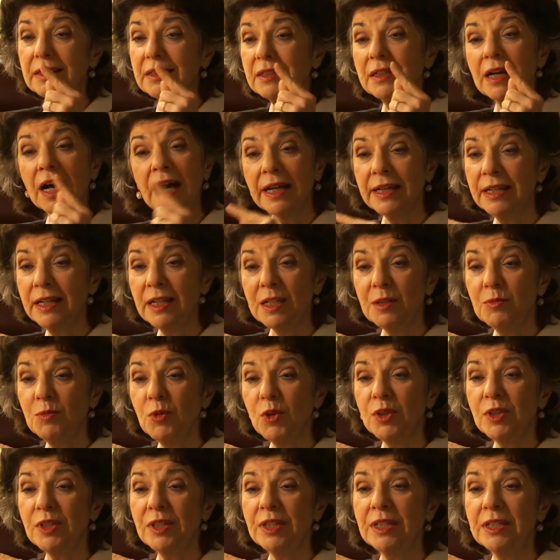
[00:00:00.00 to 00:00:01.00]
God any
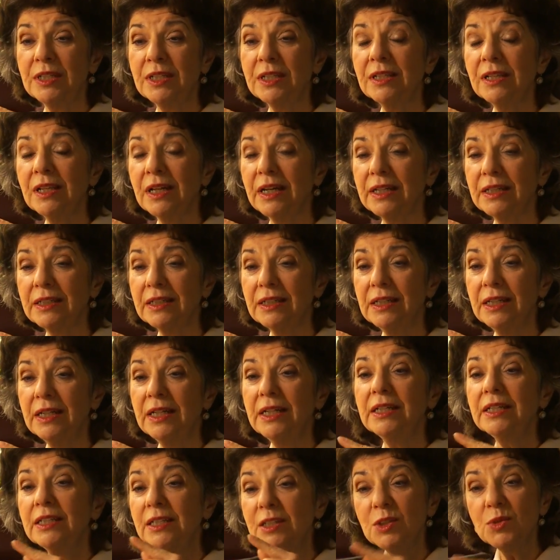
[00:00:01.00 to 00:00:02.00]
more than he did like.
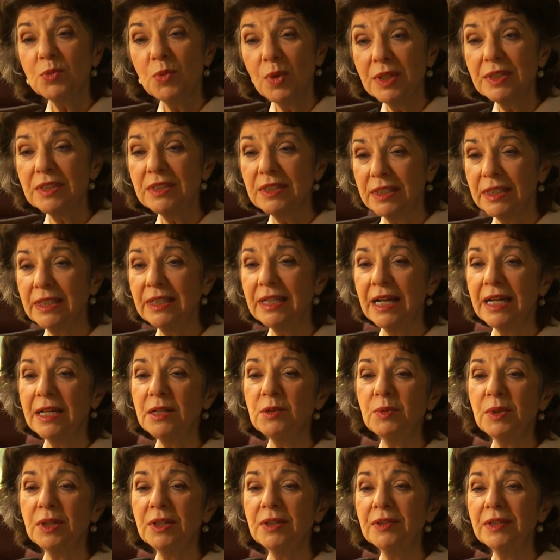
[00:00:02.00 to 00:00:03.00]
He just wants to get out
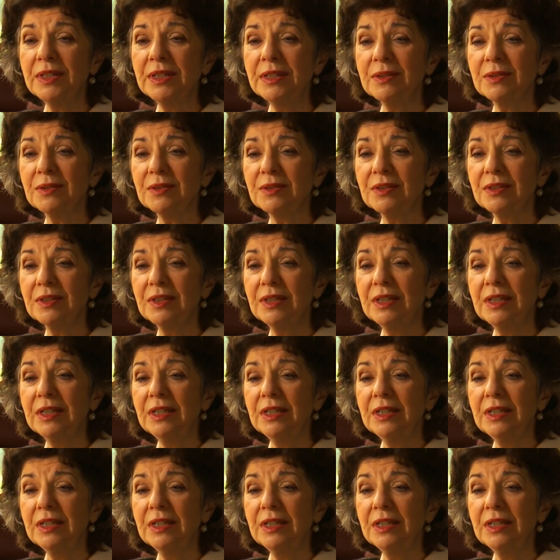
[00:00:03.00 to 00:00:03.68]
of where he is.